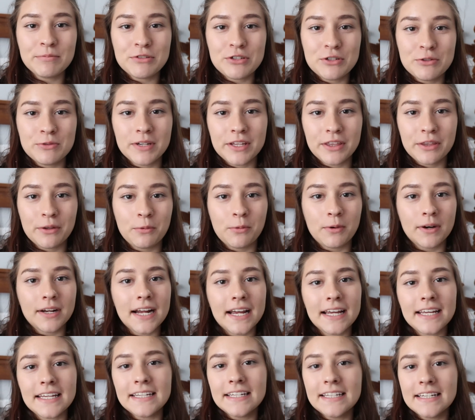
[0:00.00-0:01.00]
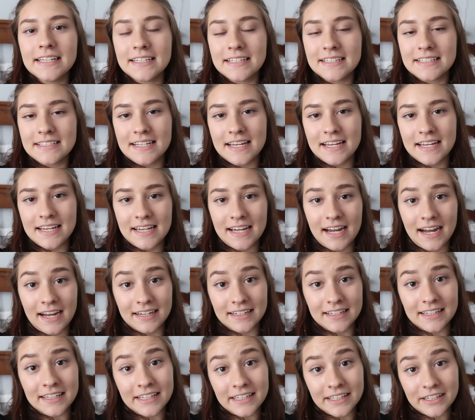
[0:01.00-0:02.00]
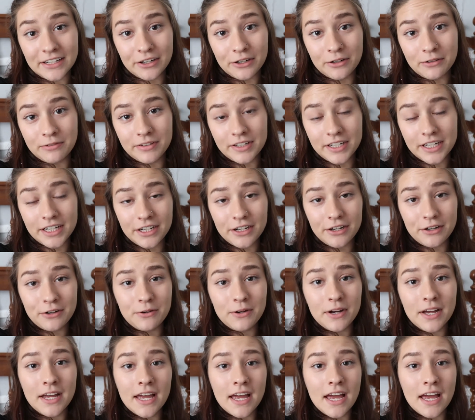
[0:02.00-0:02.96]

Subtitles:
doing the what I eat in a day on keto video.